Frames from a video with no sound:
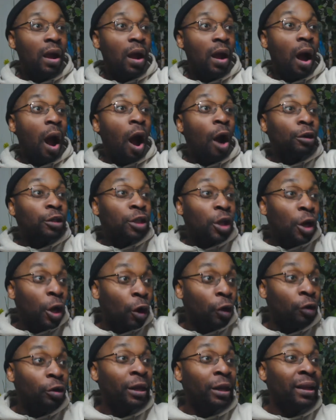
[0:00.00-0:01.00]
are
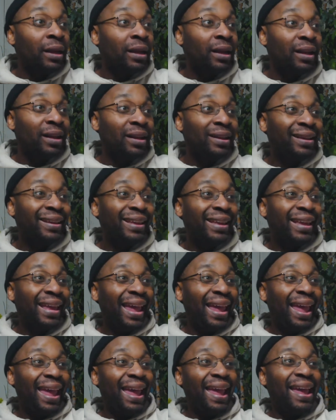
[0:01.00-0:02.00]
turning
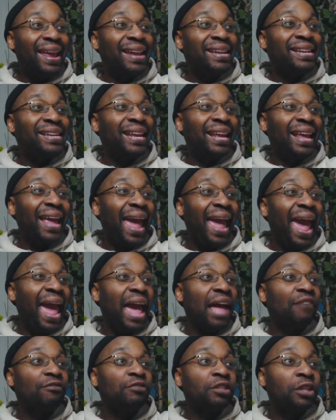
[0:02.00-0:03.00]
and
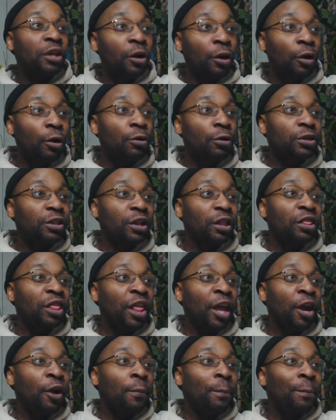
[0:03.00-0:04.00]
have turned
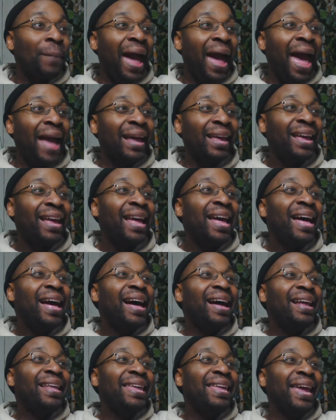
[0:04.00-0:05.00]
their back
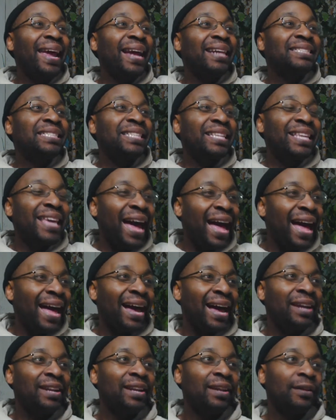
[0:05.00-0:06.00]
against
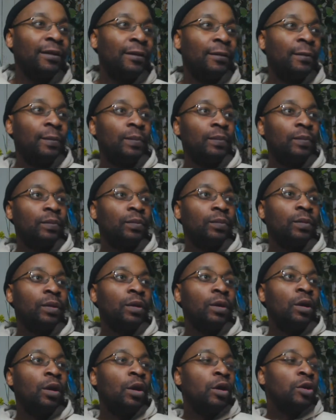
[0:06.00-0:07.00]
God.
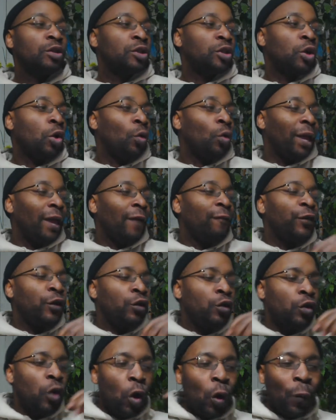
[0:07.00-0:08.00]
So if you
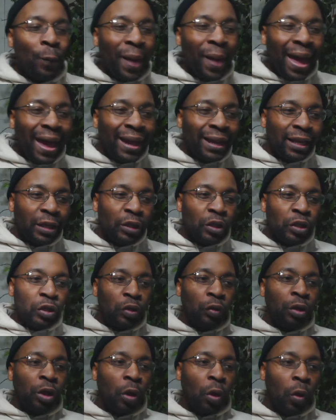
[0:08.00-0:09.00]
go back
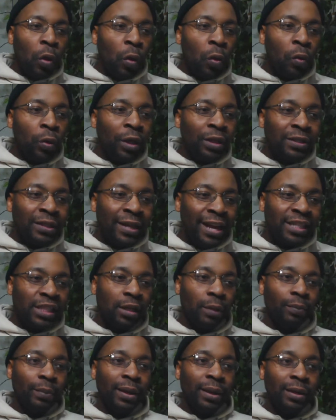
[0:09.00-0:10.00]
to the Old
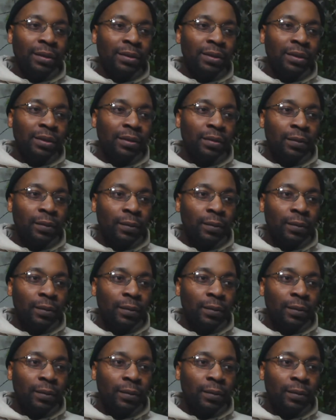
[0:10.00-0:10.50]
Testament,